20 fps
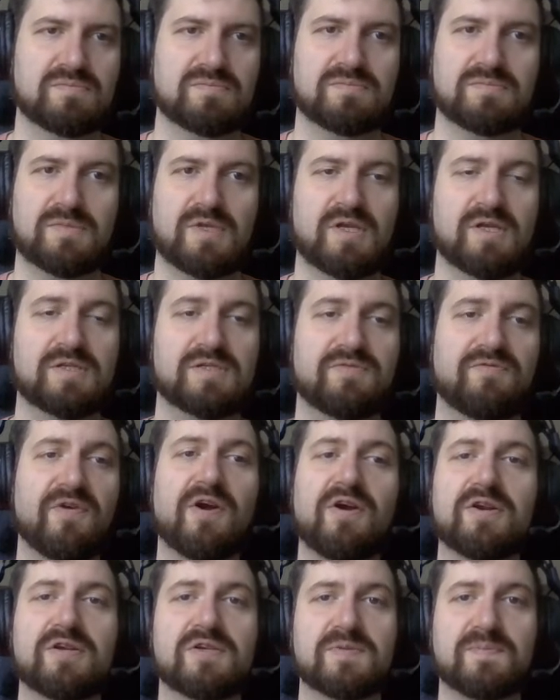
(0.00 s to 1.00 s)
It's
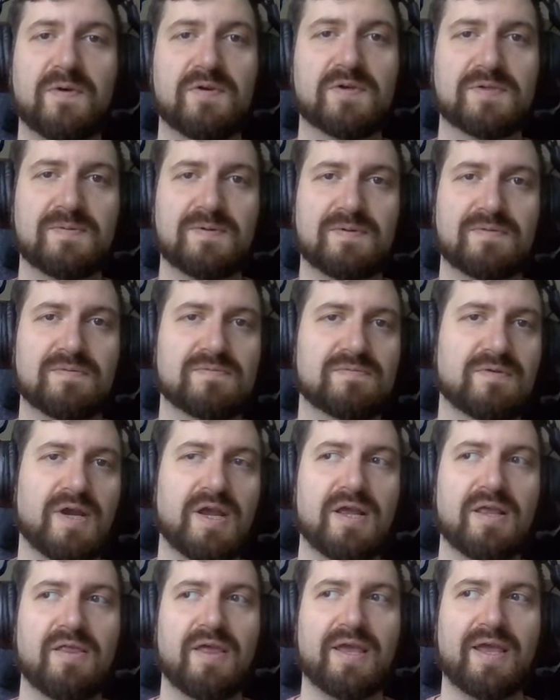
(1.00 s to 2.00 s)
very disposable,
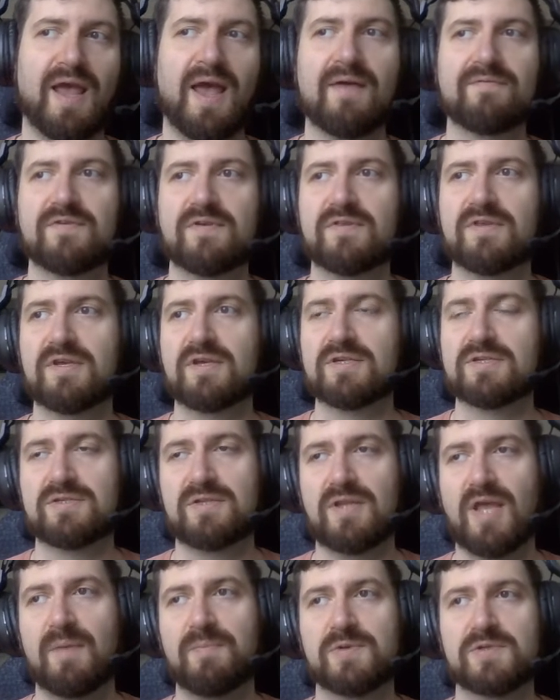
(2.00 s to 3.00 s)
right? Like after the
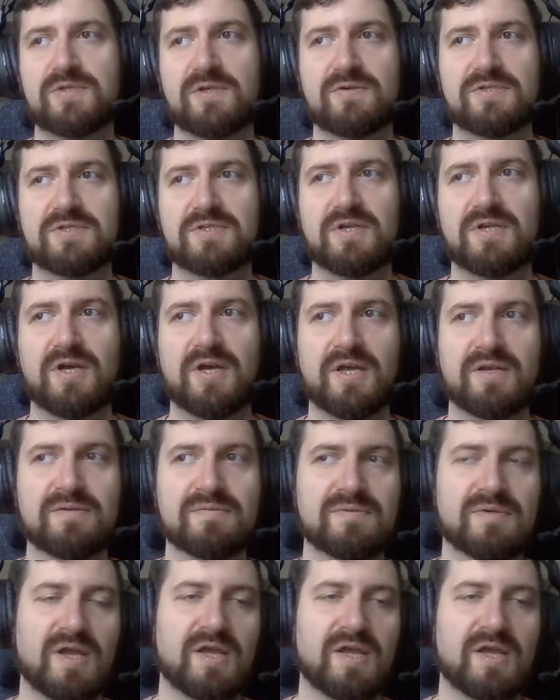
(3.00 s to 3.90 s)
episode's done,